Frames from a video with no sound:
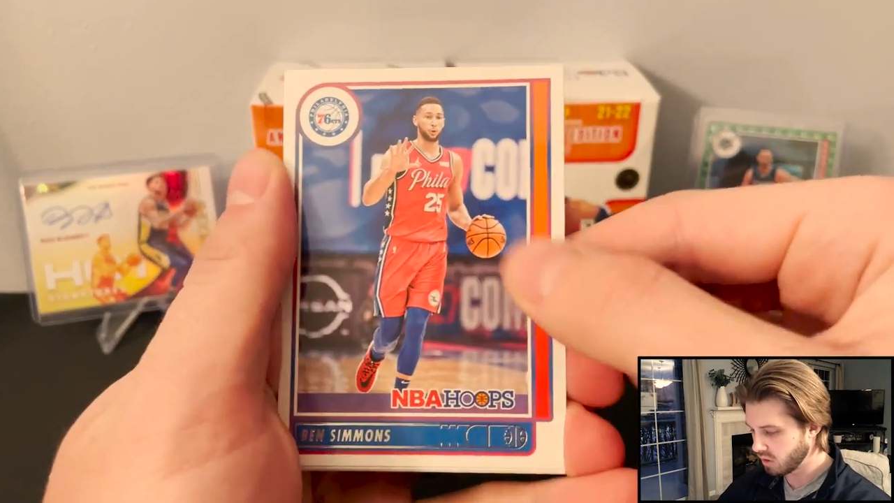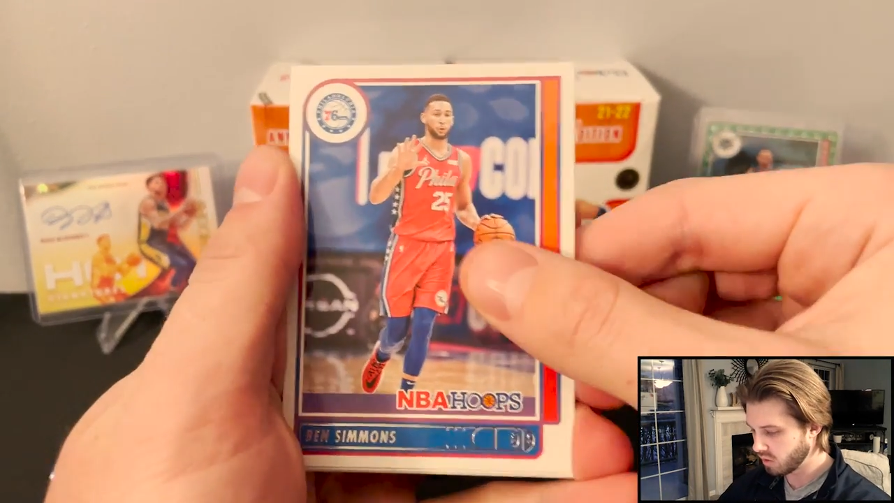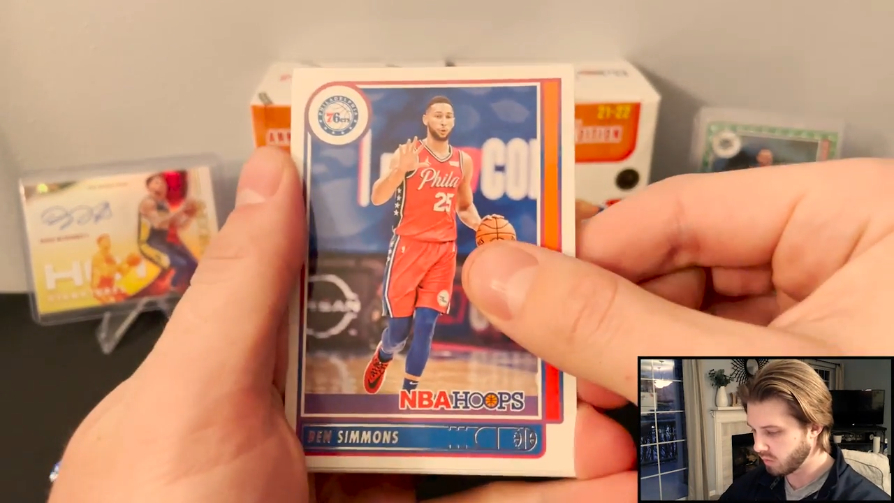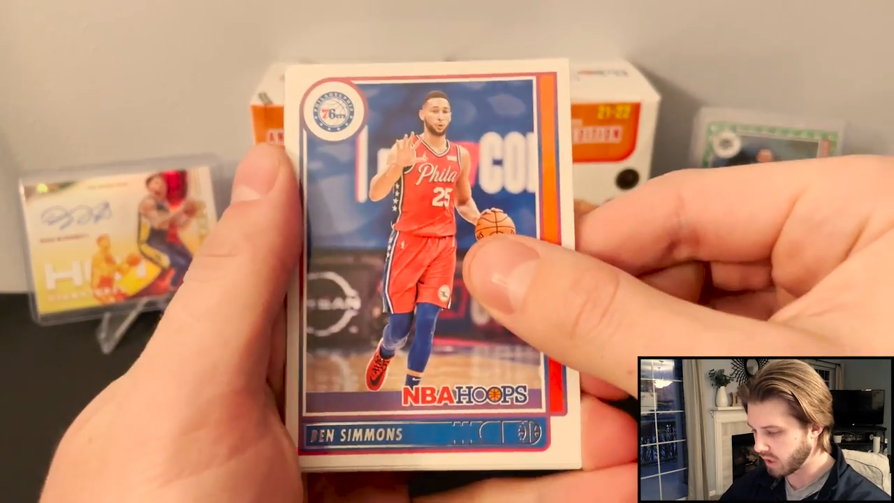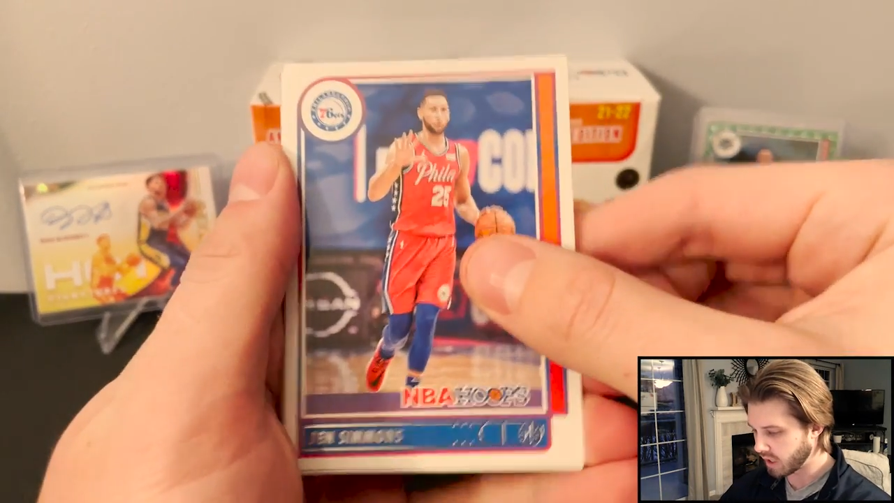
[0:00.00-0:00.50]

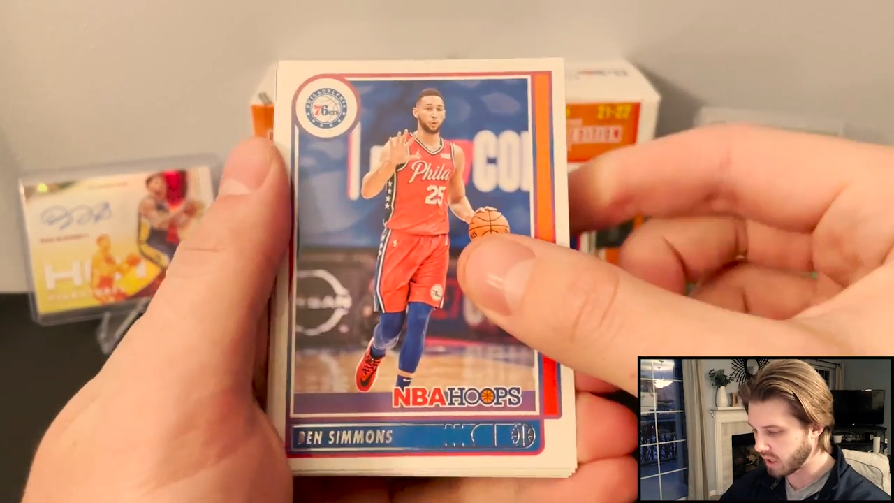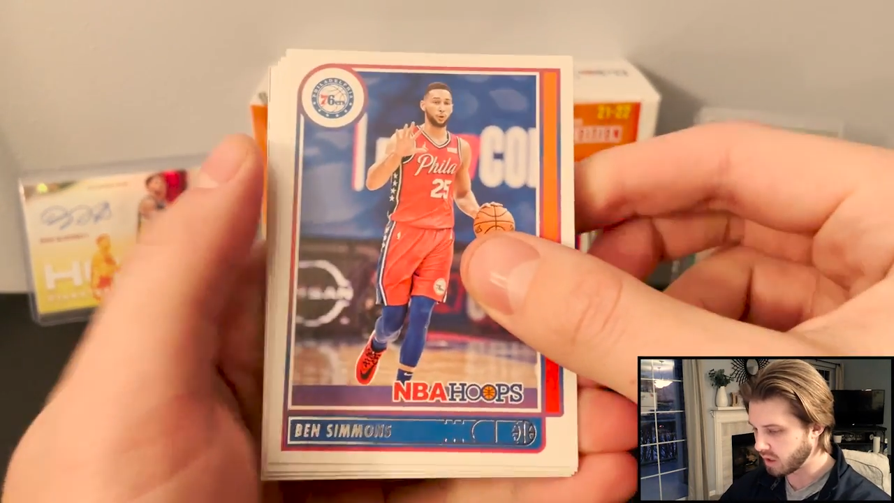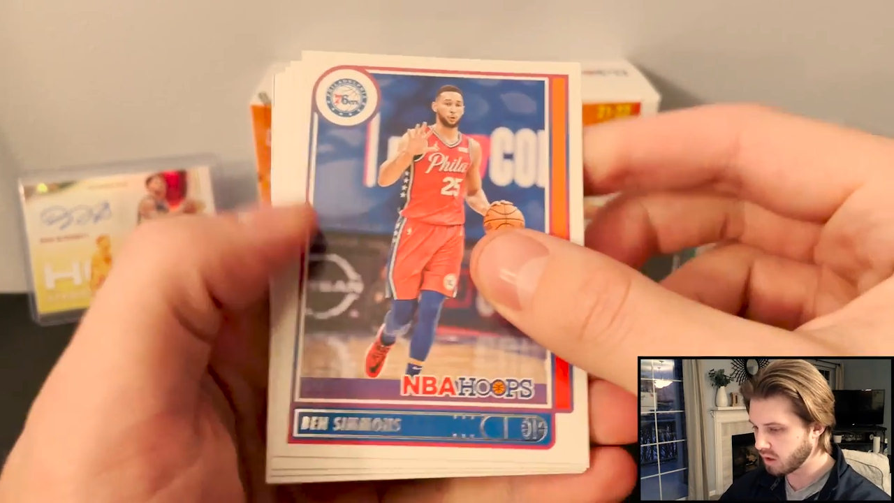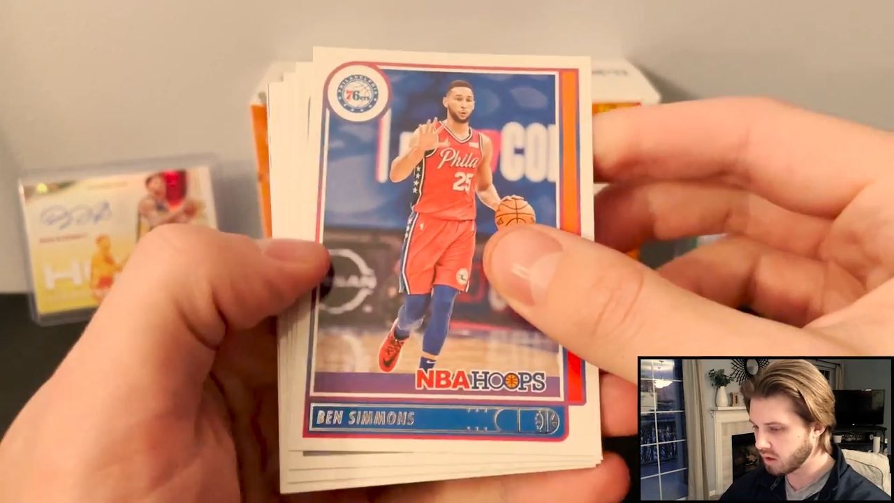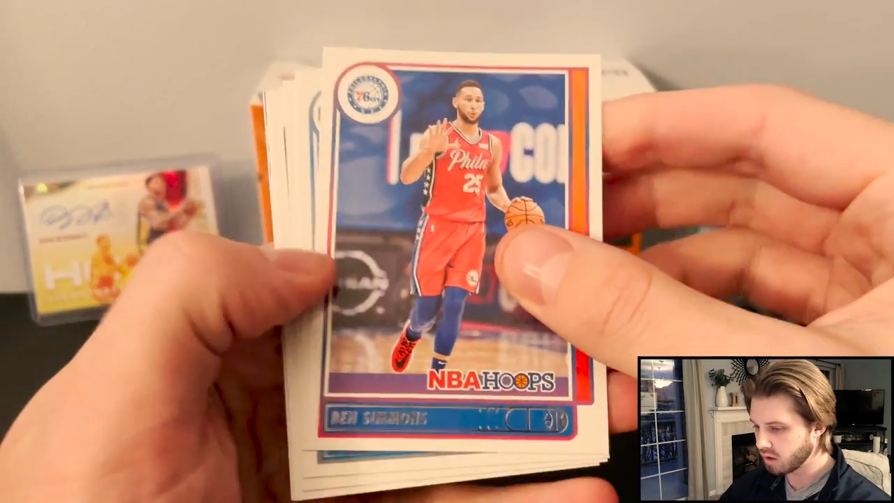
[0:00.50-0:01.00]
we got
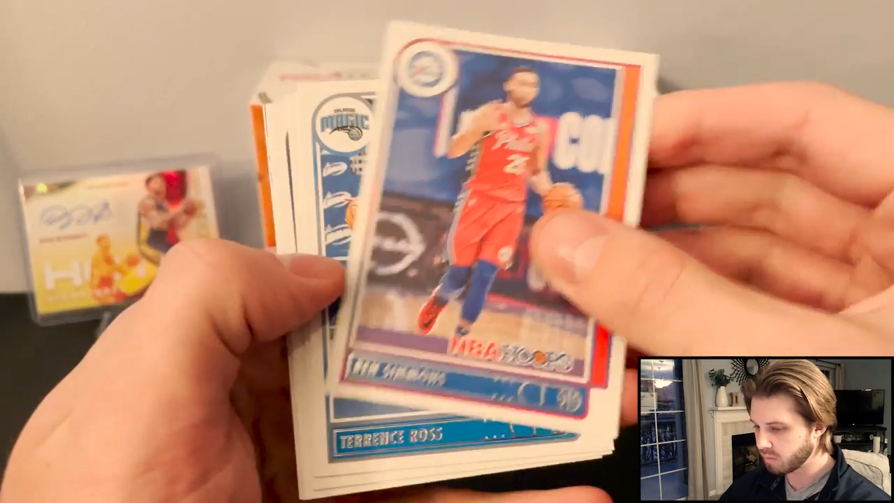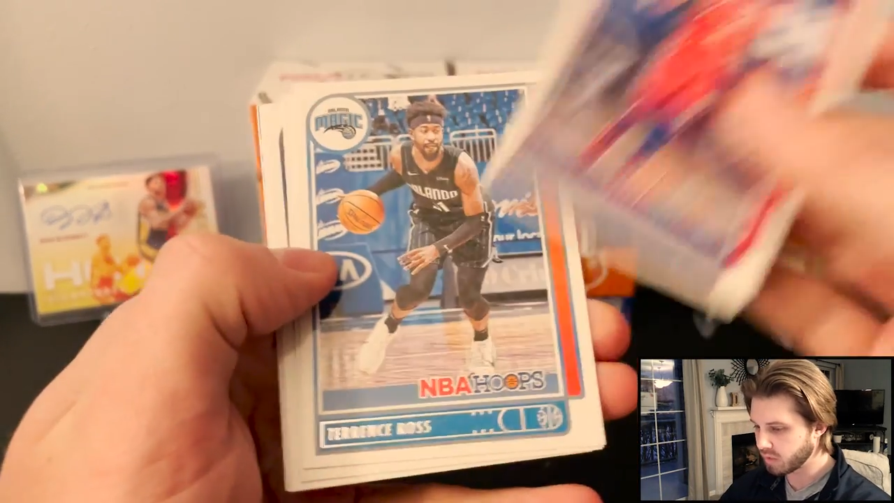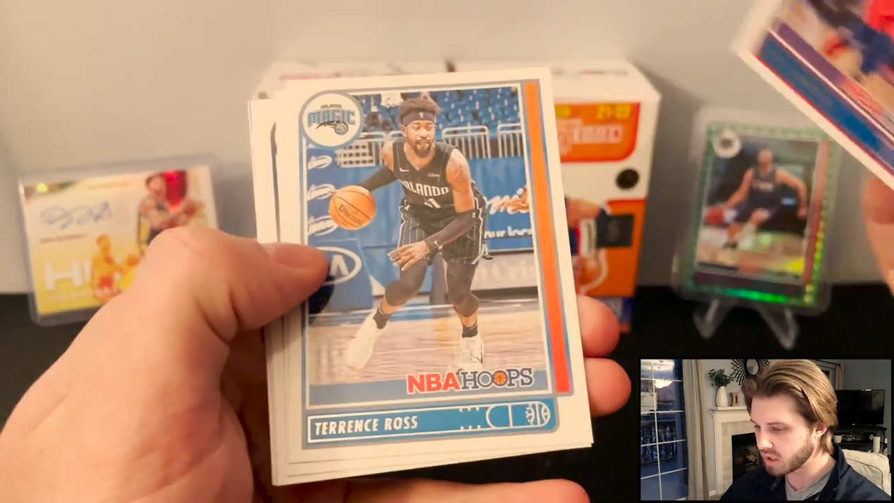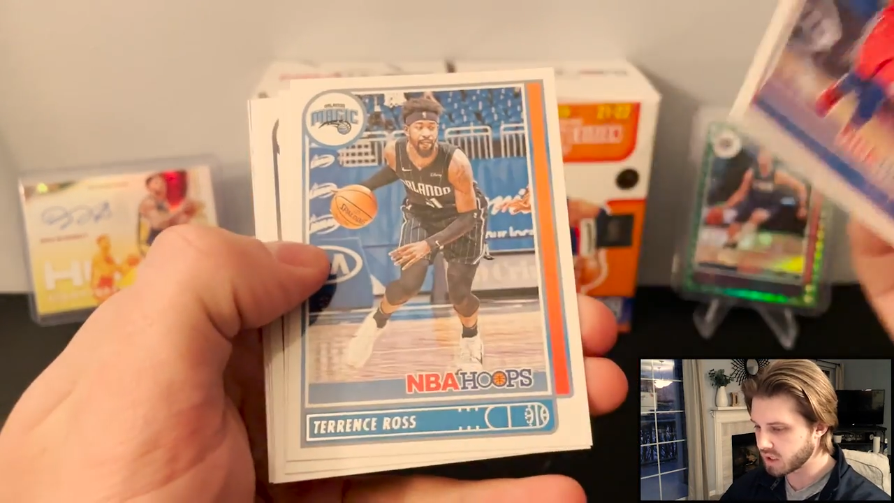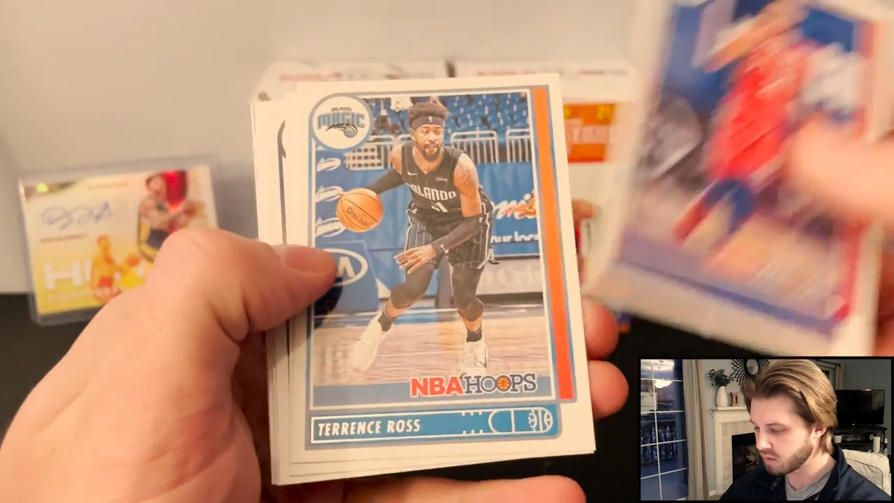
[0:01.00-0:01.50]

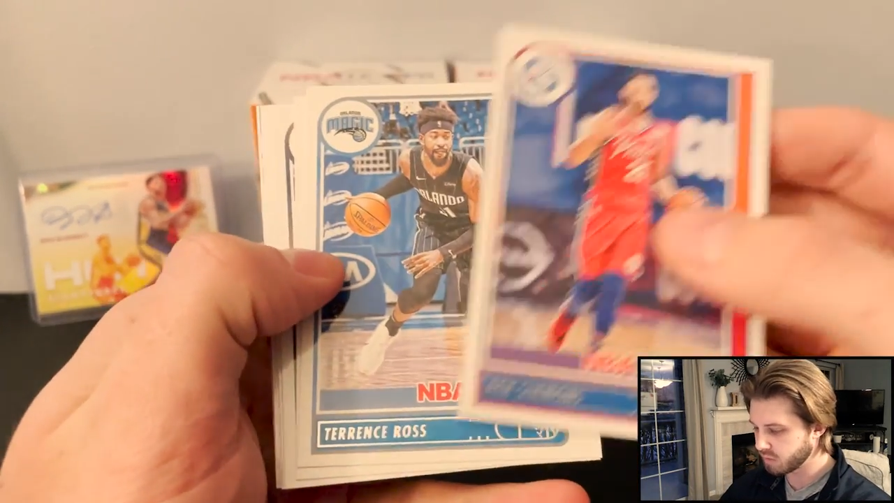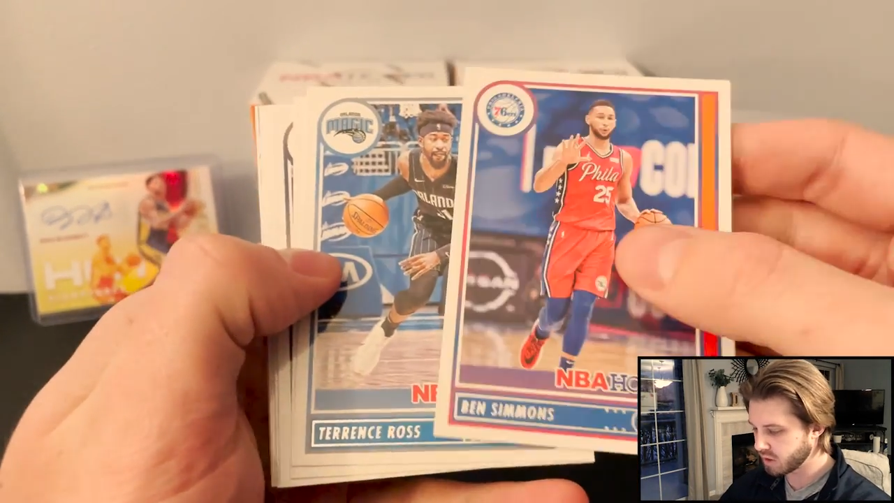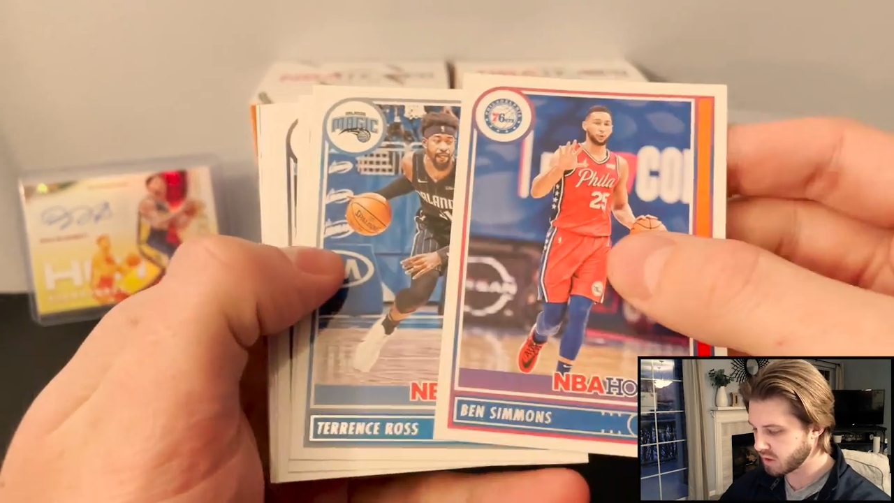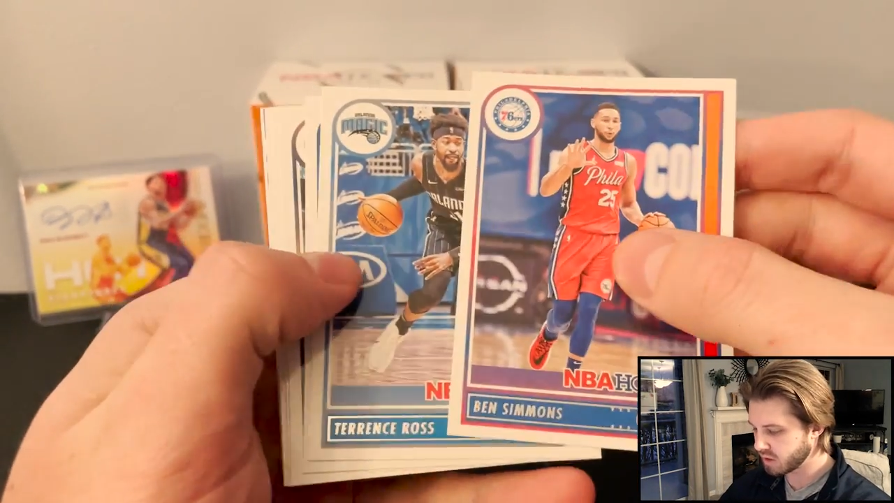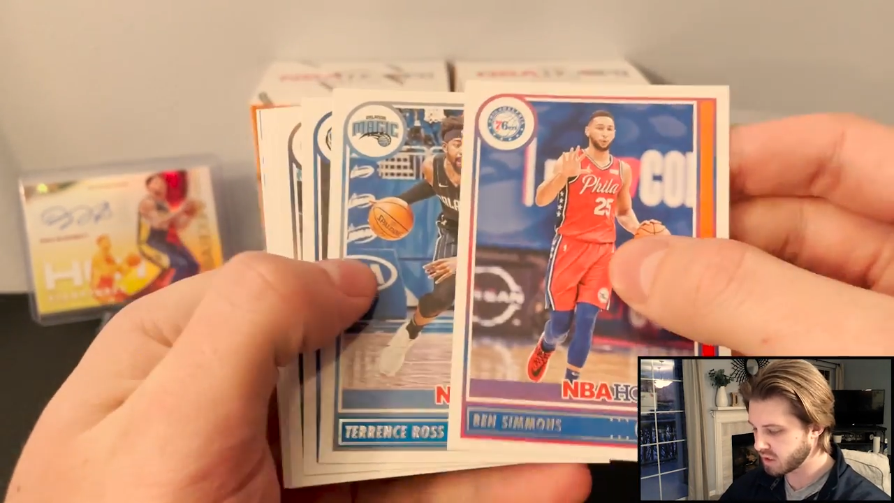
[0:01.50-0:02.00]
Ben
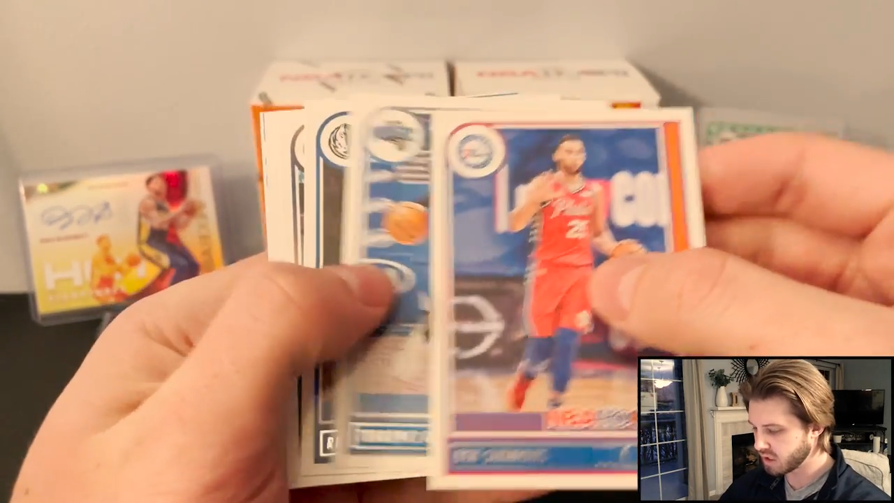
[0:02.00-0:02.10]
Simmons,